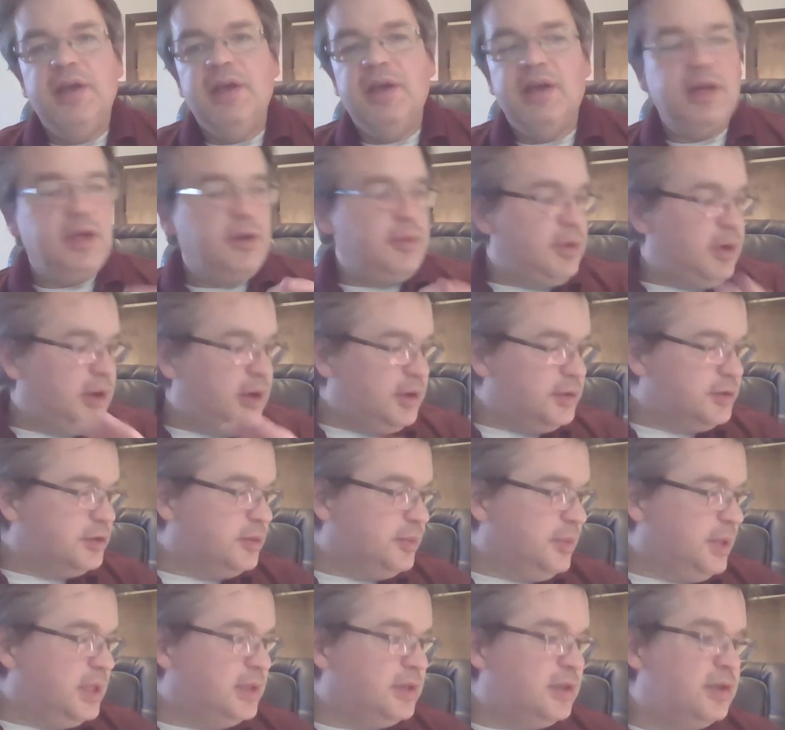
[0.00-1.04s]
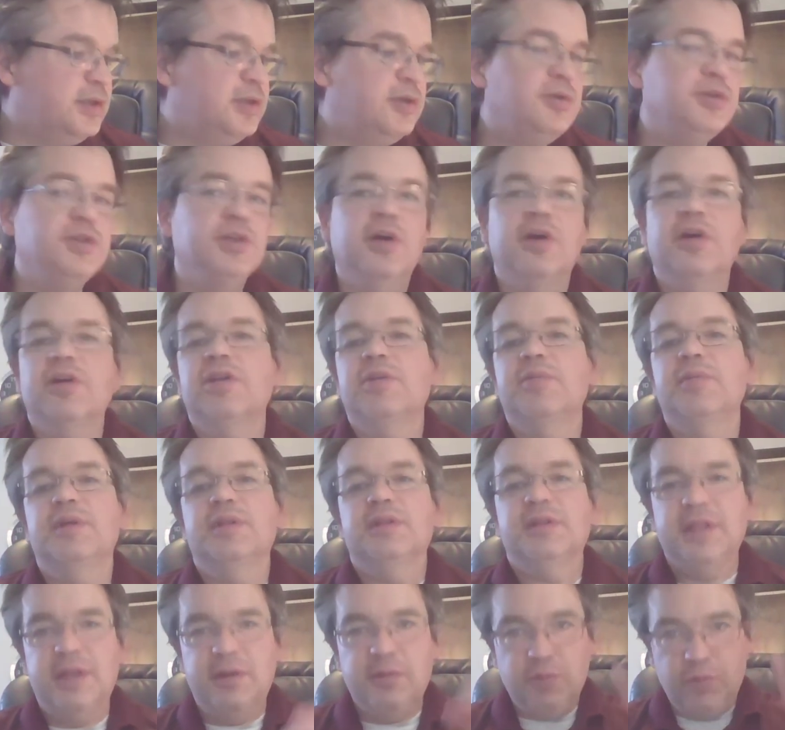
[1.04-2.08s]
And I would also make the huge
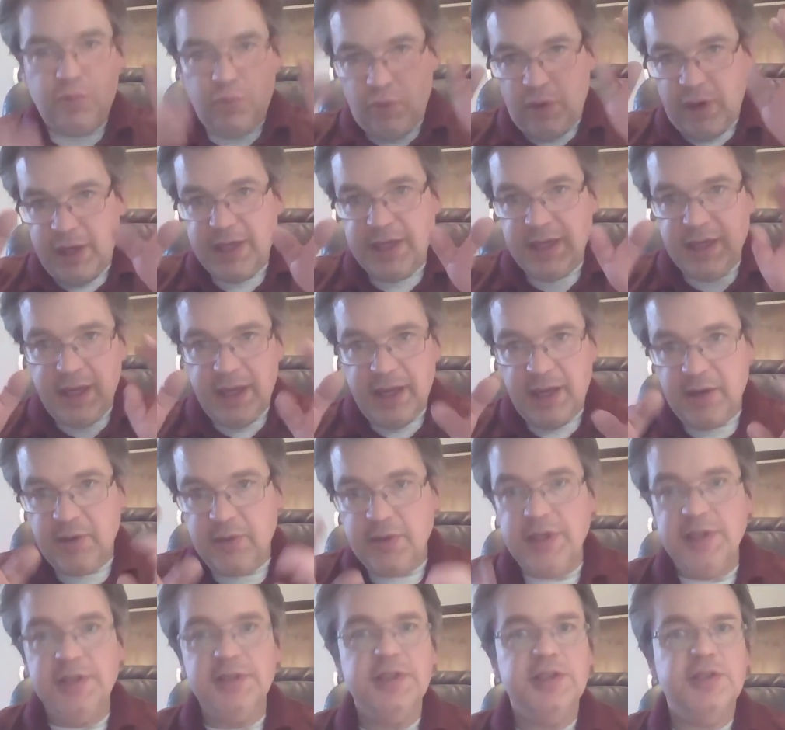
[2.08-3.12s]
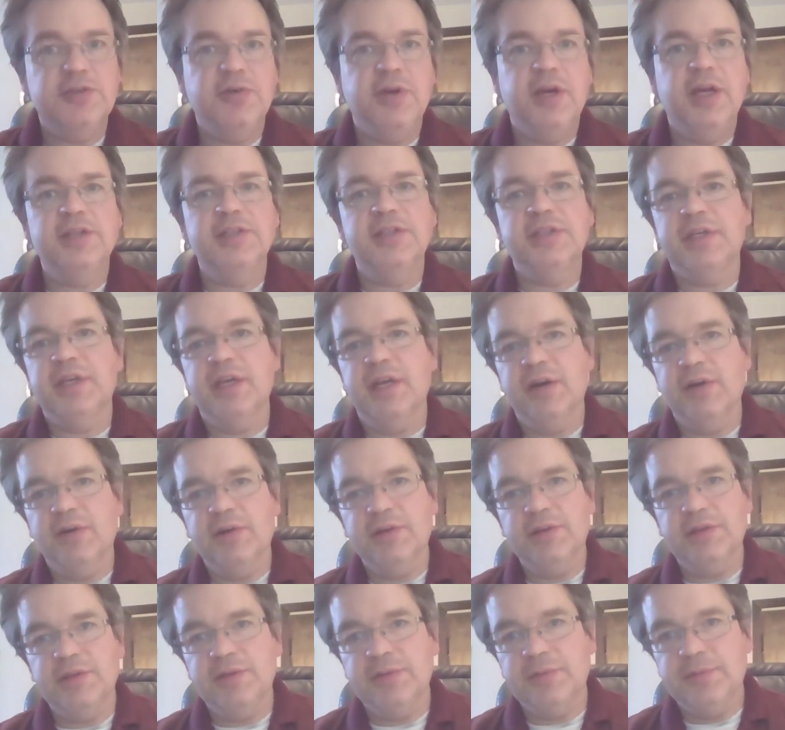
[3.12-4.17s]
argument that right now he's a tragic
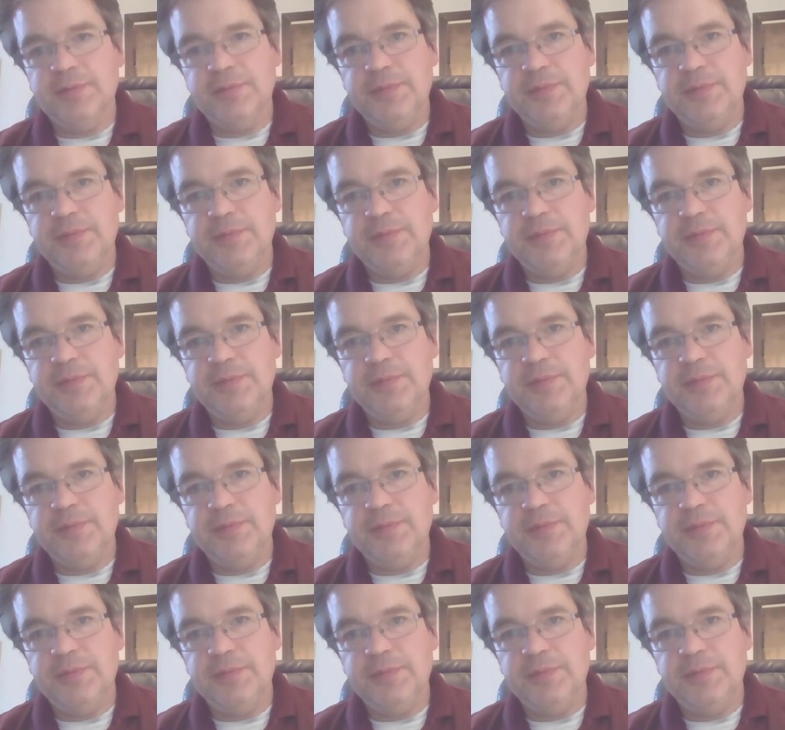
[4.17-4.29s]
character.